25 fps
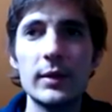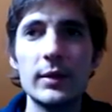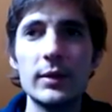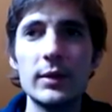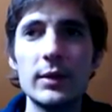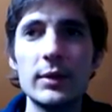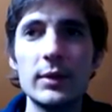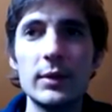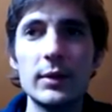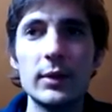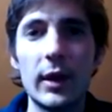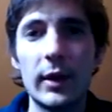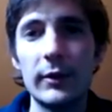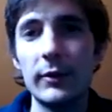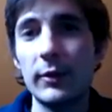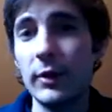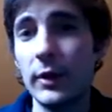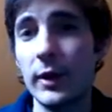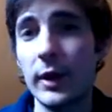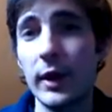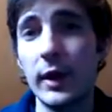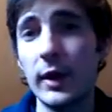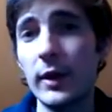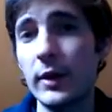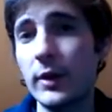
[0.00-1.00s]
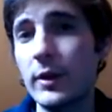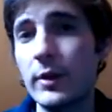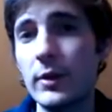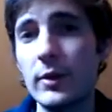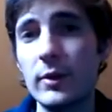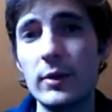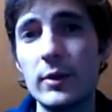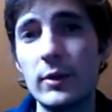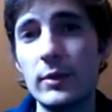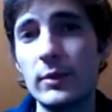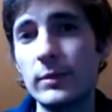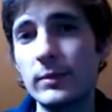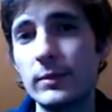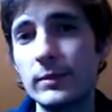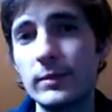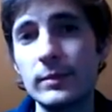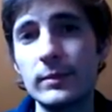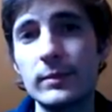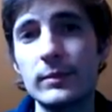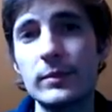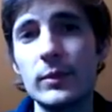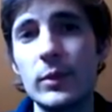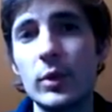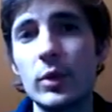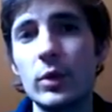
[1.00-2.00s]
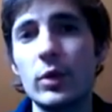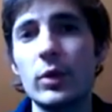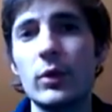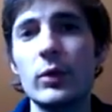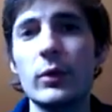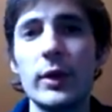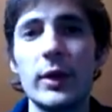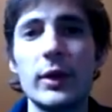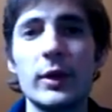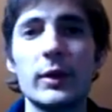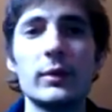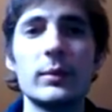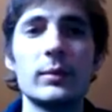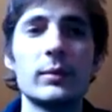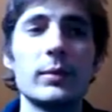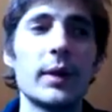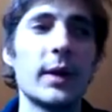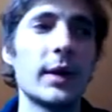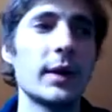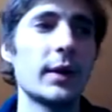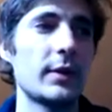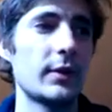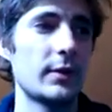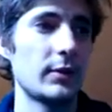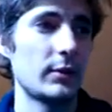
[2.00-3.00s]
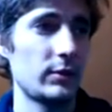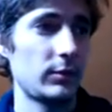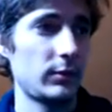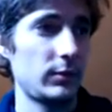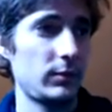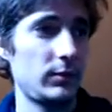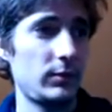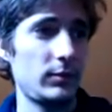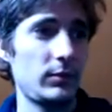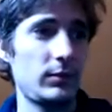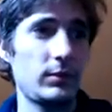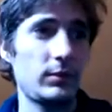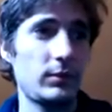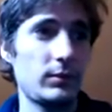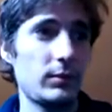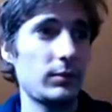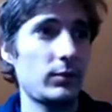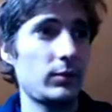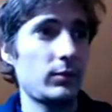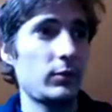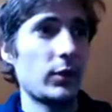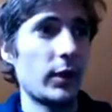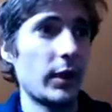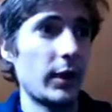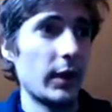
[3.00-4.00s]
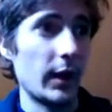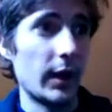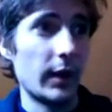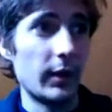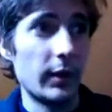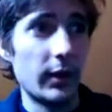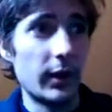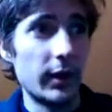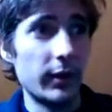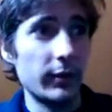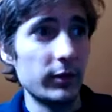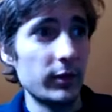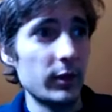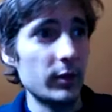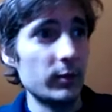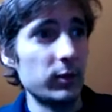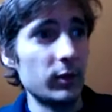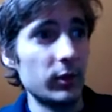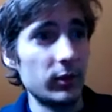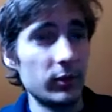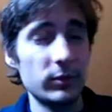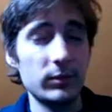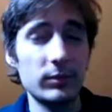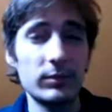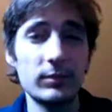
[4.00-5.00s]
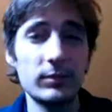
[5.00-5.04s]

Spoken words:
suffocate you or will make you very uncomfortable.